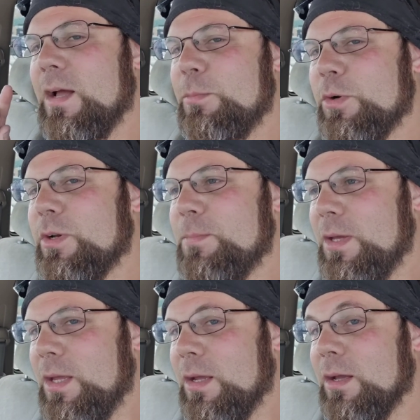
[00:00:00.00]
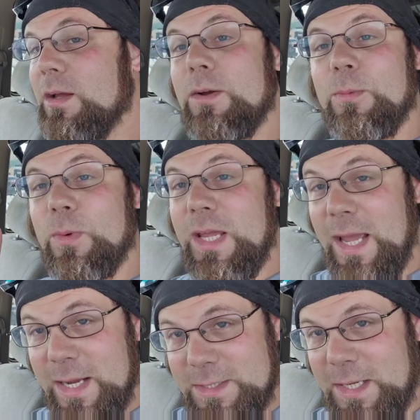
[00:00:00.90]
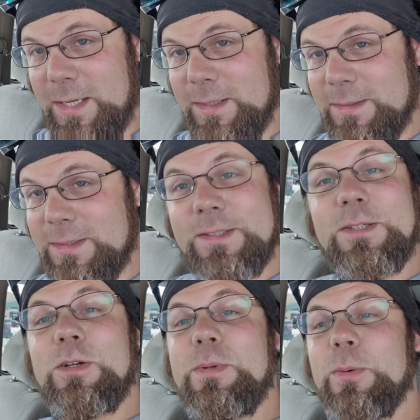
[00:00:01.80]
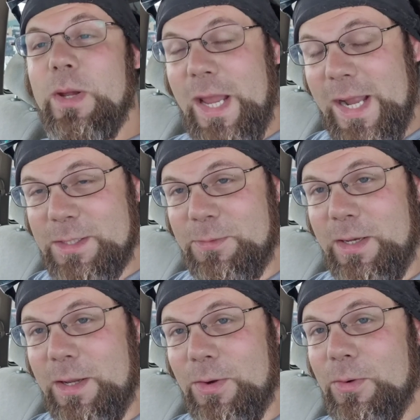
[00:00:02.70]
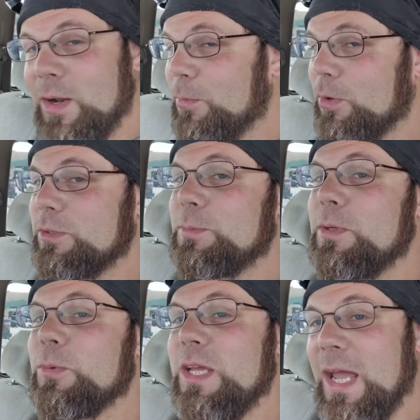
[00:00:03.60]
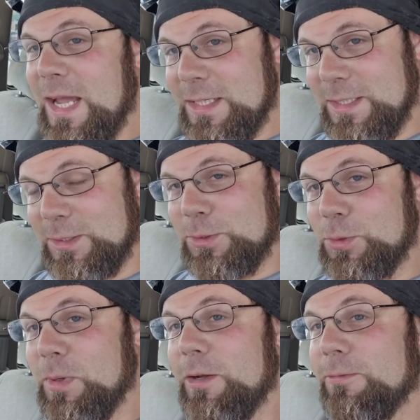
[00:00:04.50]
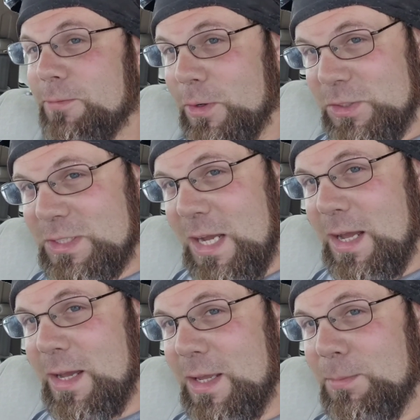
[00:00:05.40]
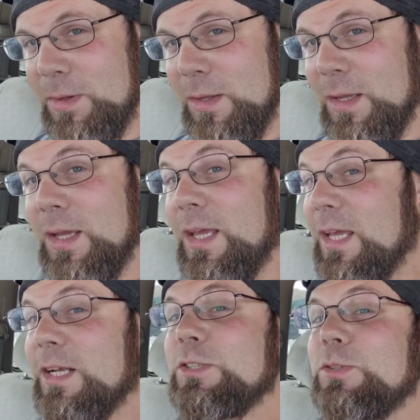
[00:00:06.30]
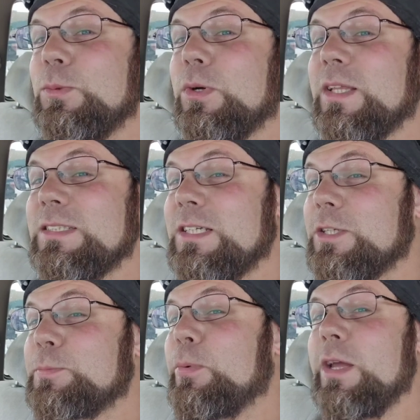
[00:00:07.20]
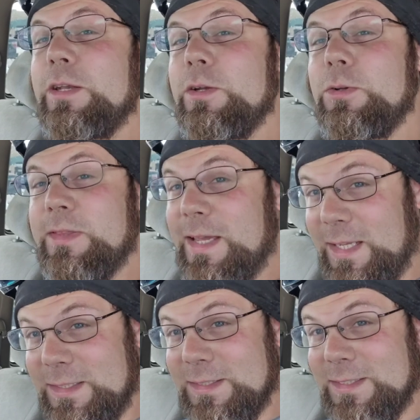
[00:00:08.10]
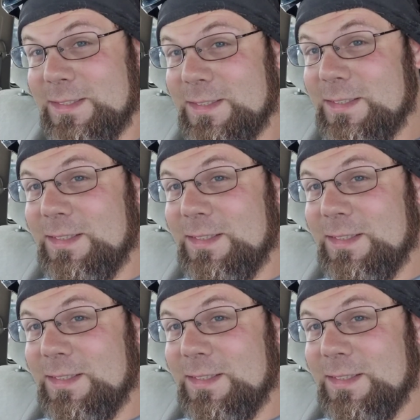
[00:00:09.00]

I'm going to be reacting. This is going to be a react video. I'm going to be reacting to my first time in a store that sells brand new things.